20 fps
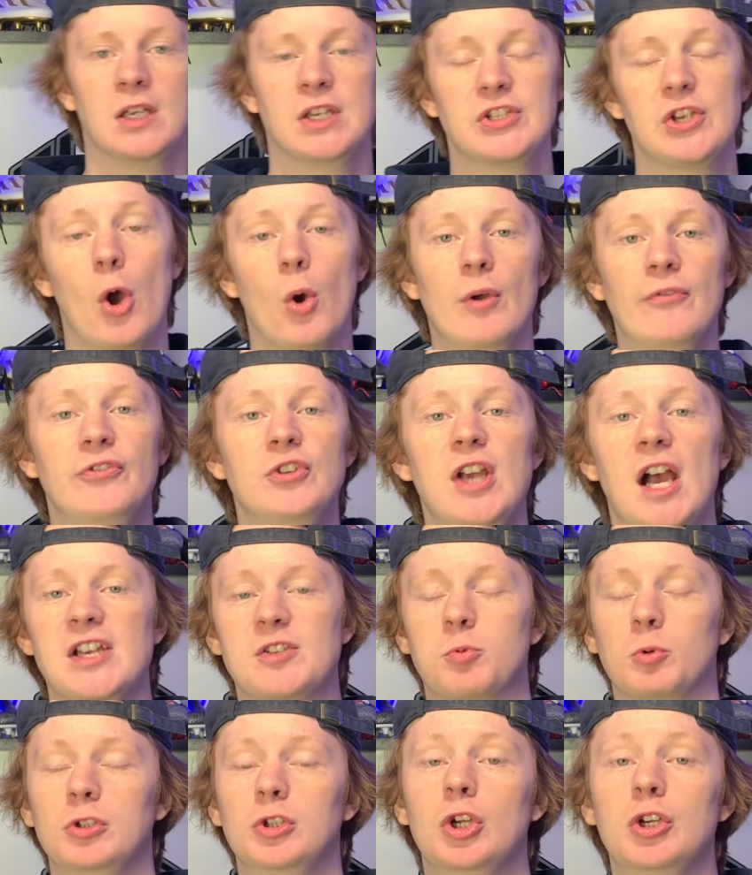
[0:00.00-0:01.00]
So if you guys
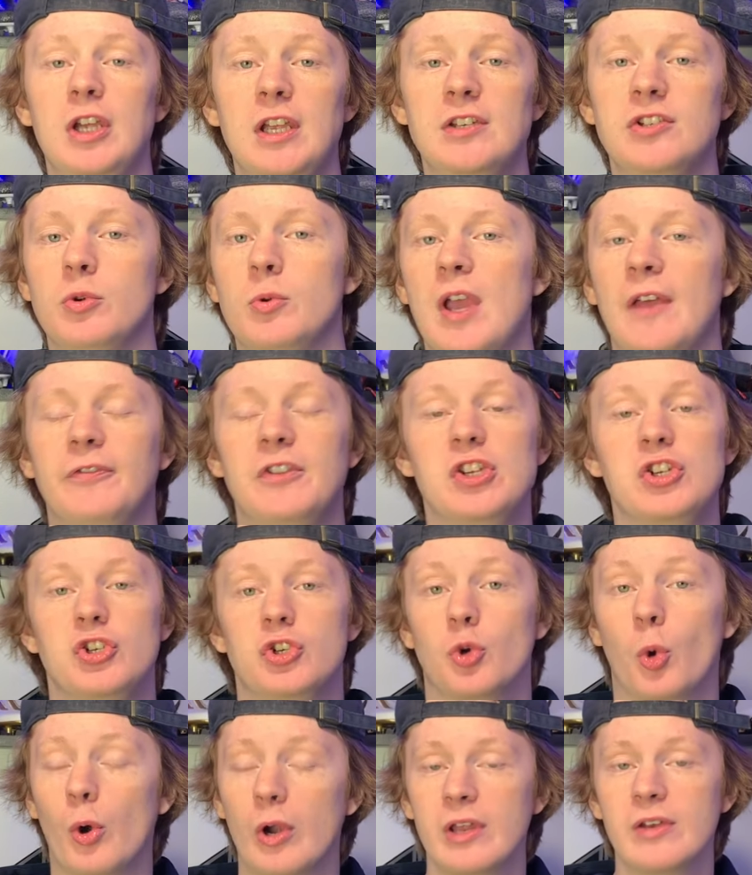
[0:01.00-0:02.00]
were looking to get the
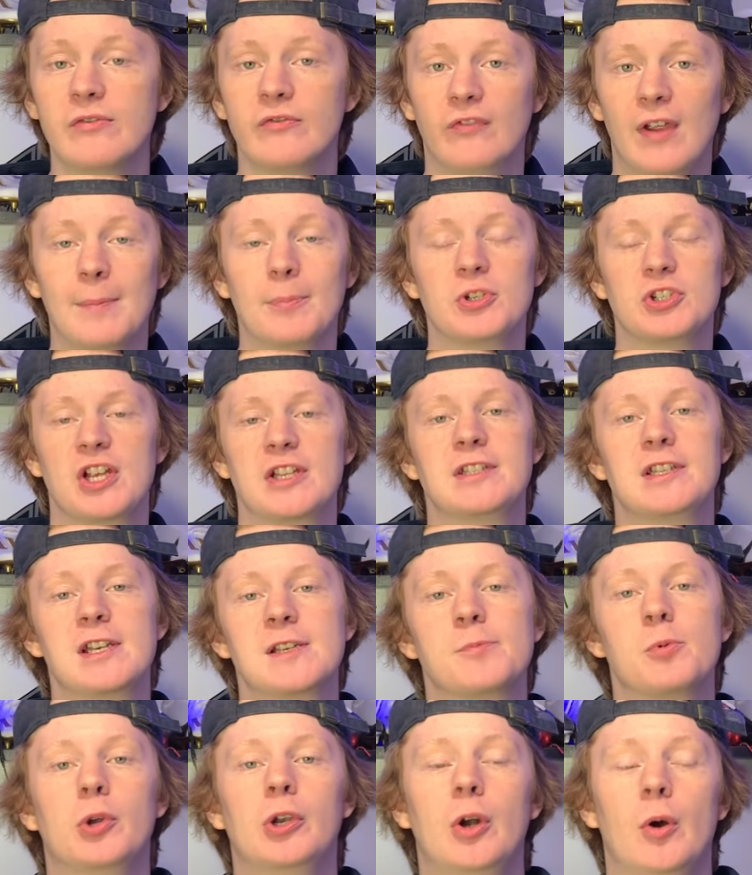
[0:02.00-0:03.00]
Jordan Vaporjet
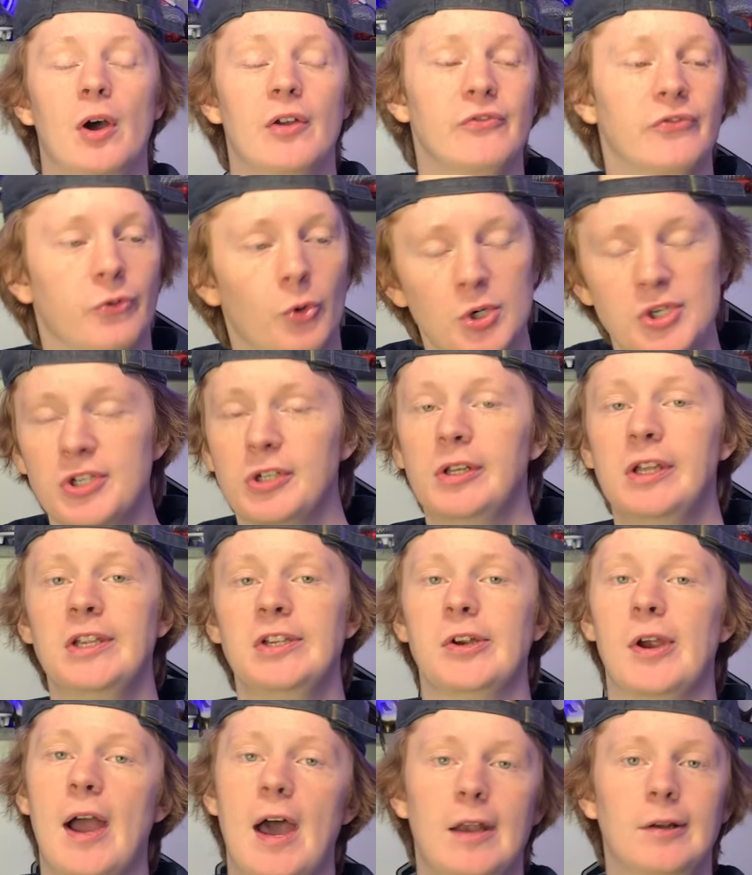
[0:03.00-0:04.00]
6.0, unfortunately
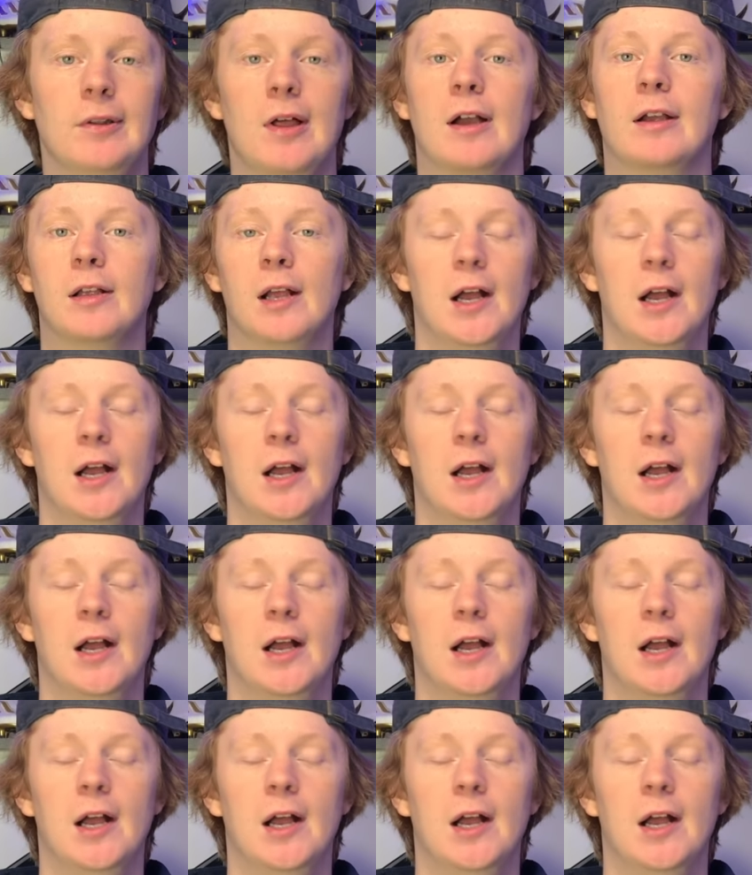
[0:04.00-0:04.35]
you're out of luck.